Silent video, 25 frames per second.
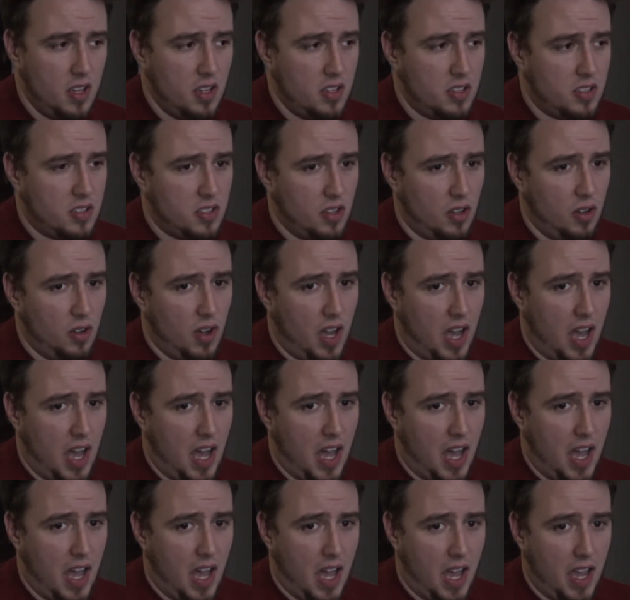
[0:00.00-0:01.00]
So
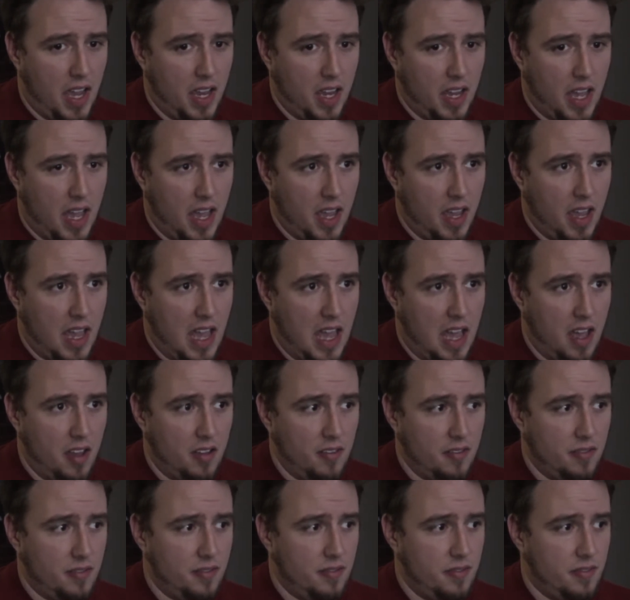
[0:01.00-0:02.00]
I
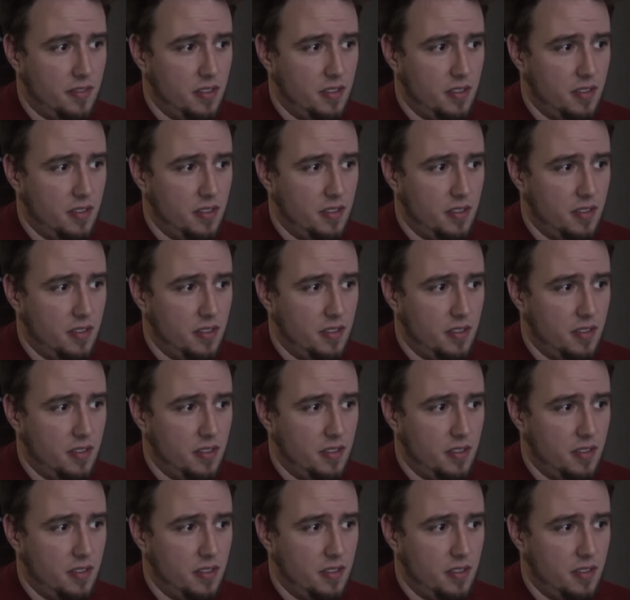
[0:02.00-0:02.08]
have